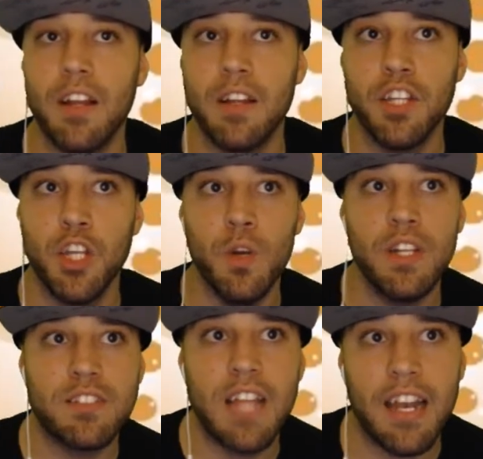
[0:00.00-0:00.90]

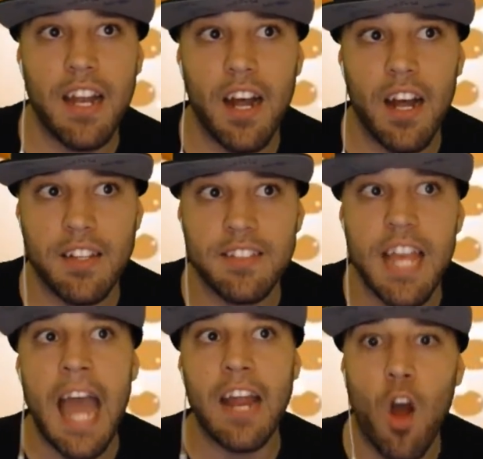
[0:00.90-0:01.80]
Units that
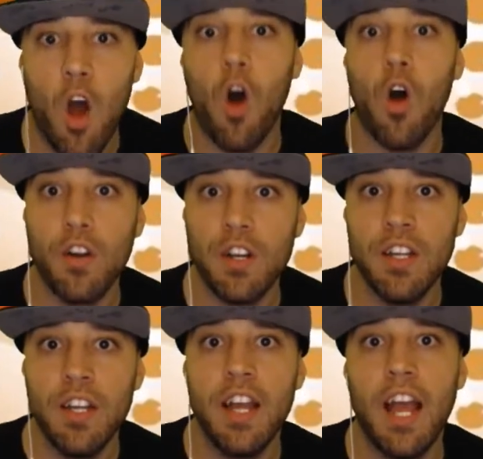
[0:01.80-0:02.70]
attack hard
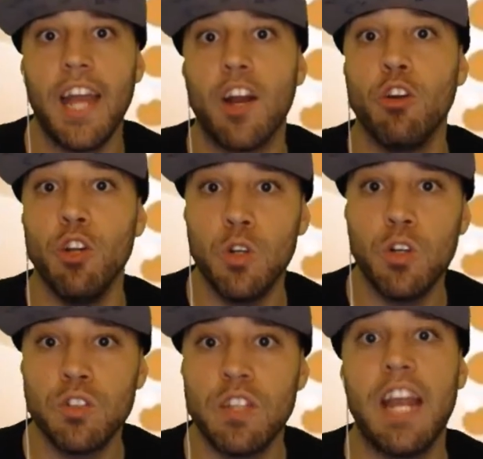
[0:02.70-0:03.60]
and are
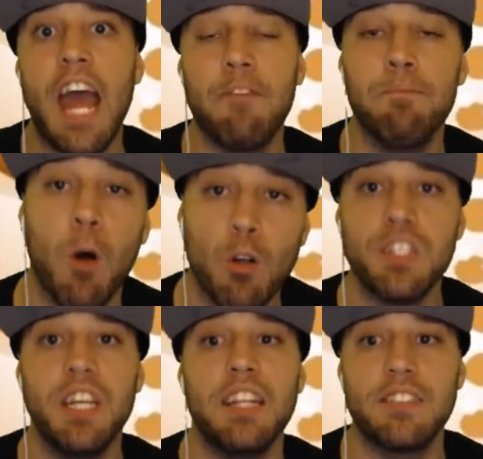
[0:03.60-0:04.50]
nukers and have
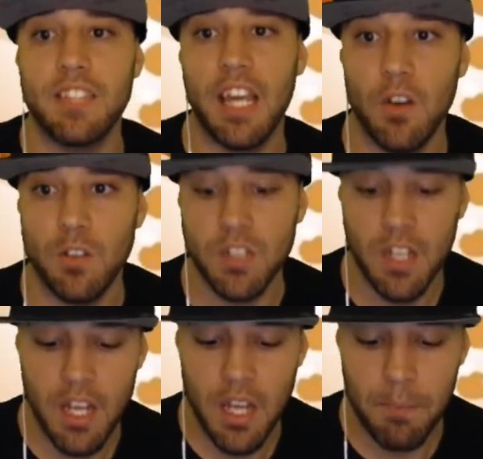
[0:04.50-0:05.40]
multi-hit skills,
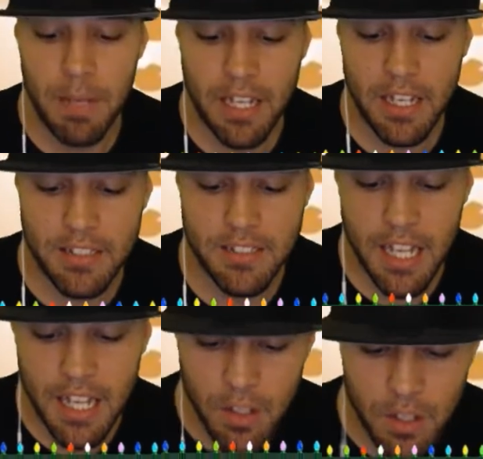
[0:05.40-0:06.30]
because
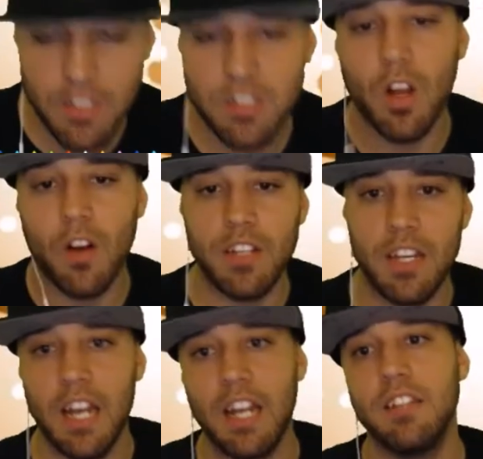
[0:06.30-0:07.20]
then you can start to
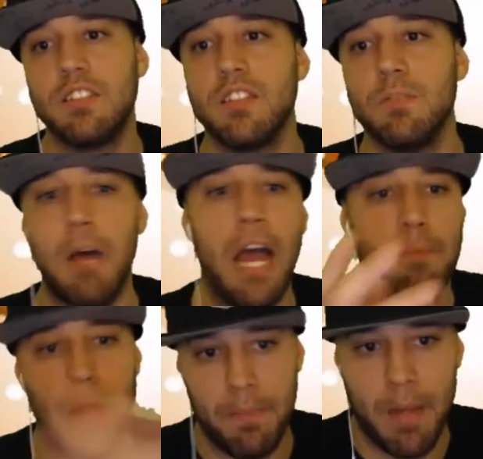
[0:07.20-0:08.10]
get into bam,
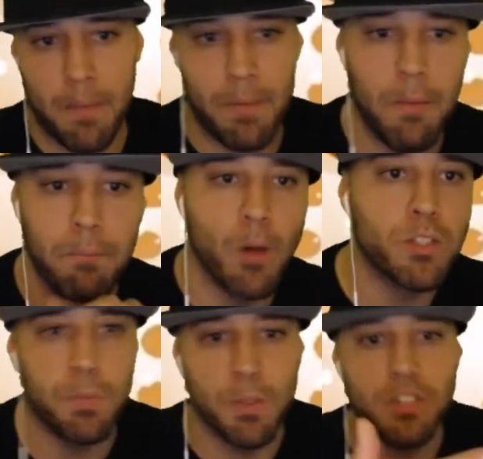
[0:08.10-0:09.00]
bam, bam, bam,
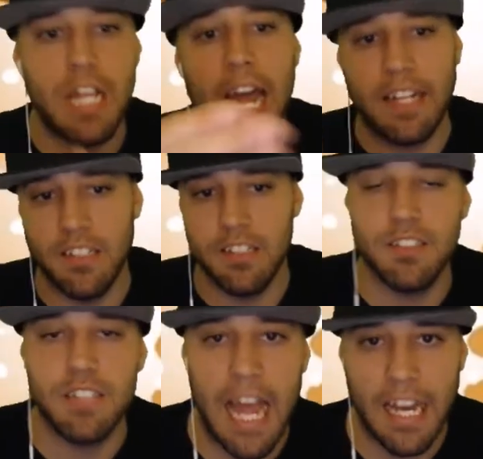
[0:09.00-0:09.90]
multiple stacks, and it's
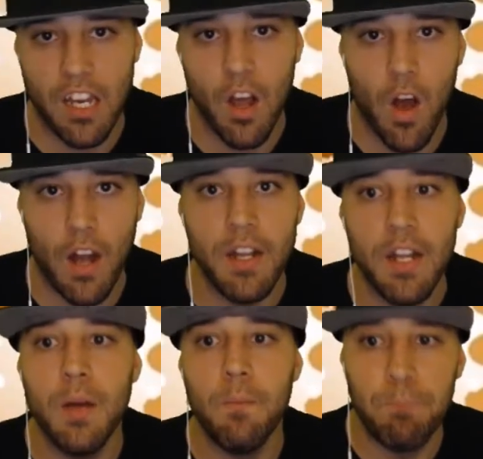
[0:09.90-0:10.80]
stacking on.
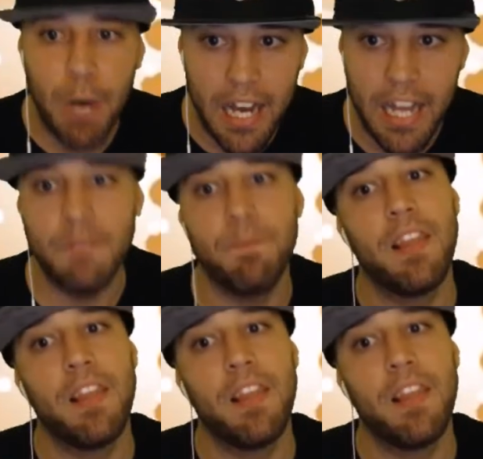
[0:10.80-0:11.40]
But